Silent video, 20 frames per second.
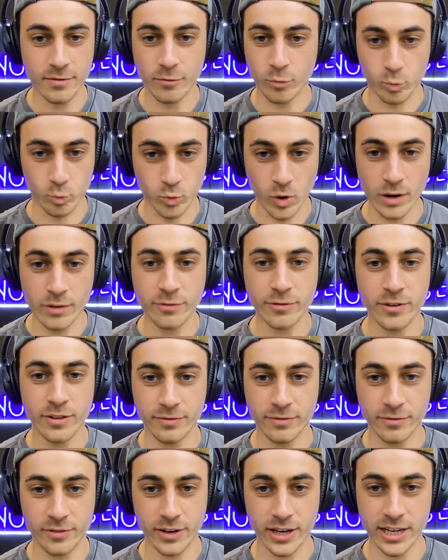run for the
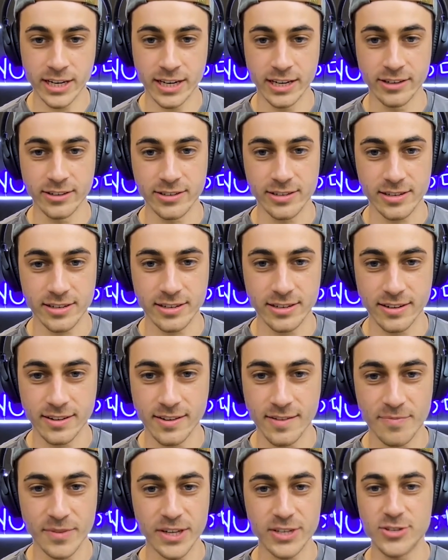freaking hills
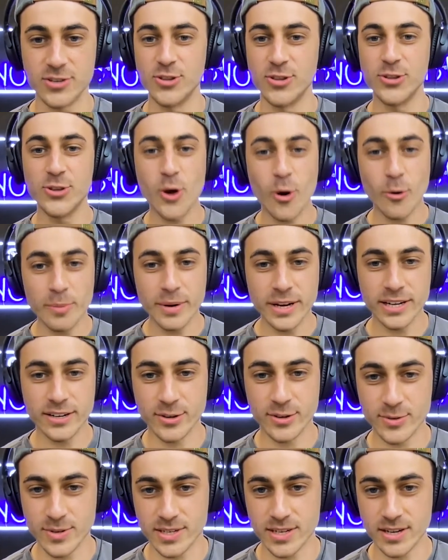because nobody
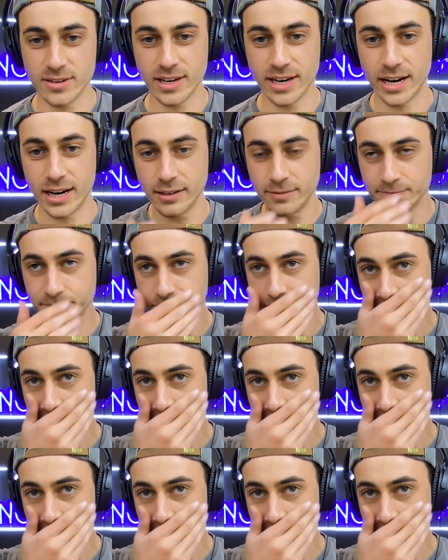knows what's going on.